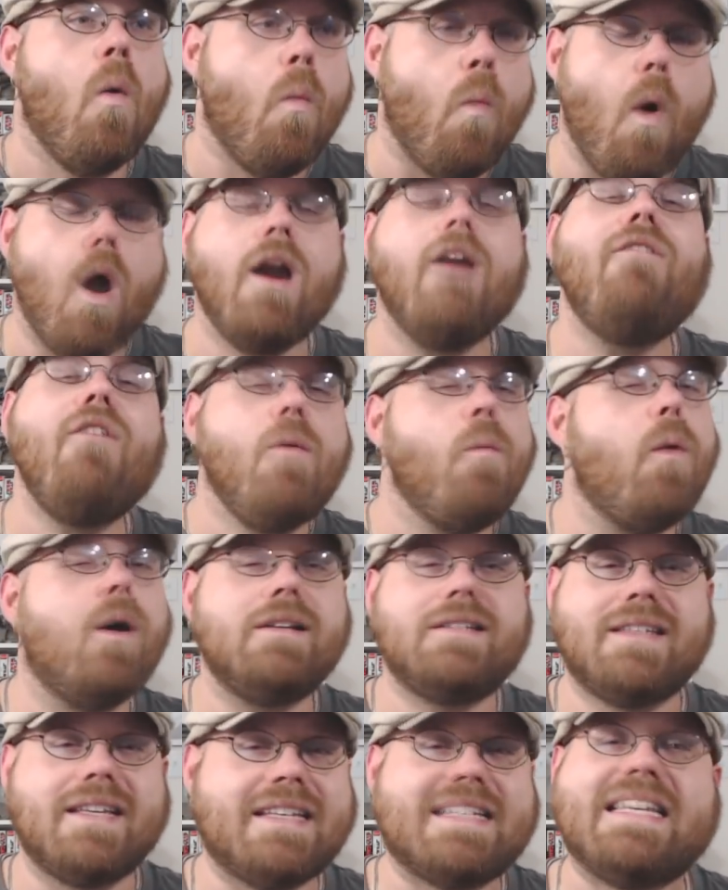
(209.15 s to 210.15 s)
One of them
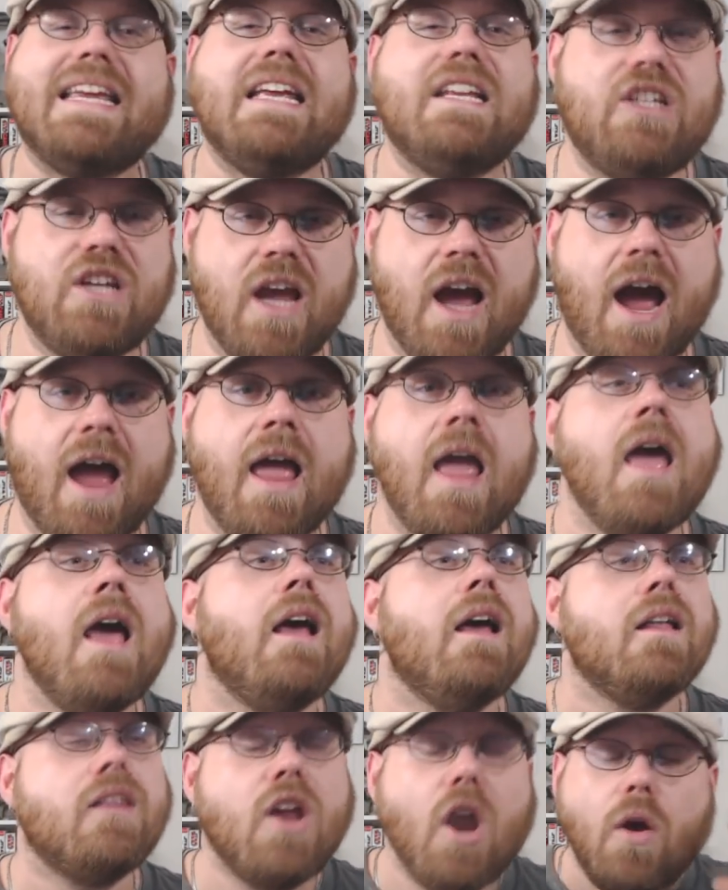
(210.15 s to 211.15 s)
was the CGI.
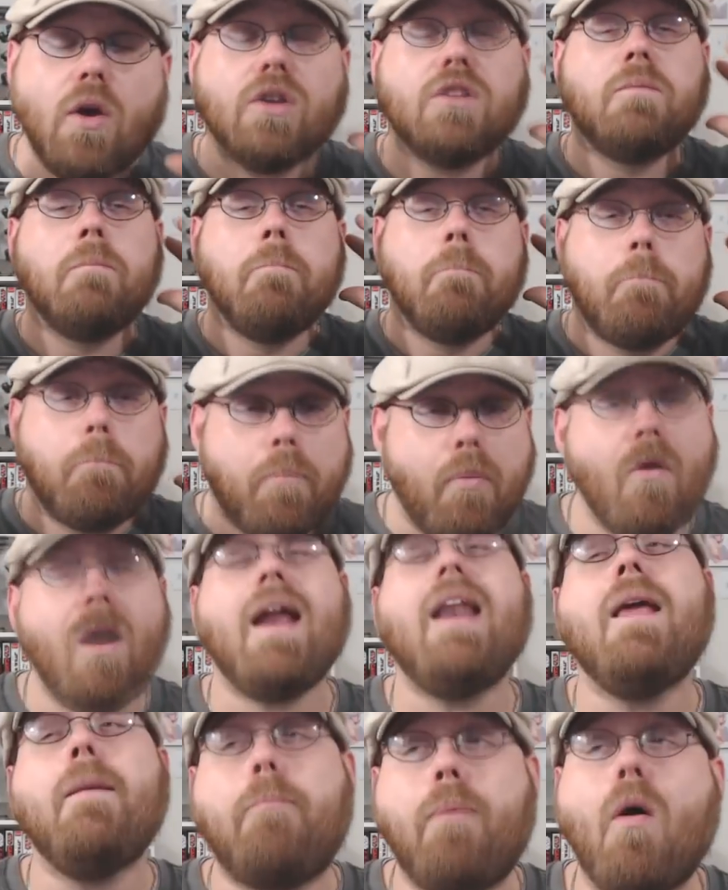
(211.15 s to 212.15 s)
There is
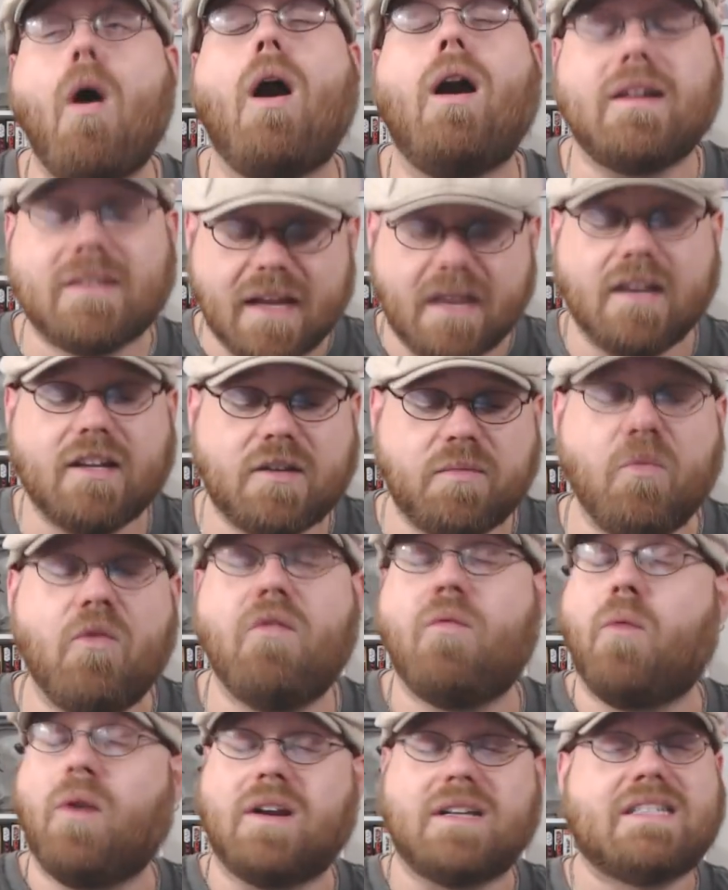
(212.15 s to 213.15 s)
plenty parts in this
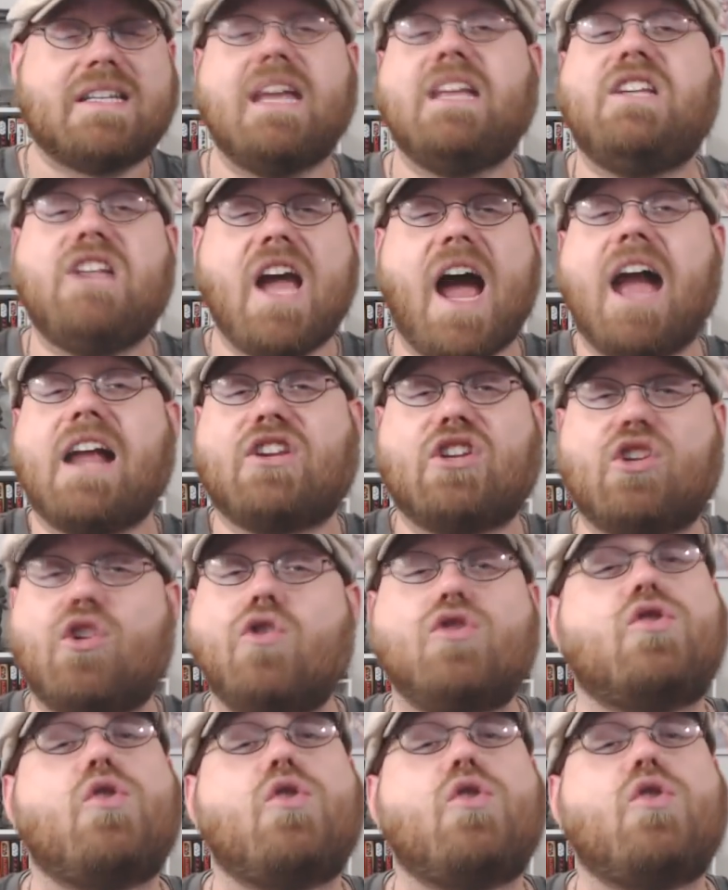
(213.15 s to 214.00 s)
movie where the CGI just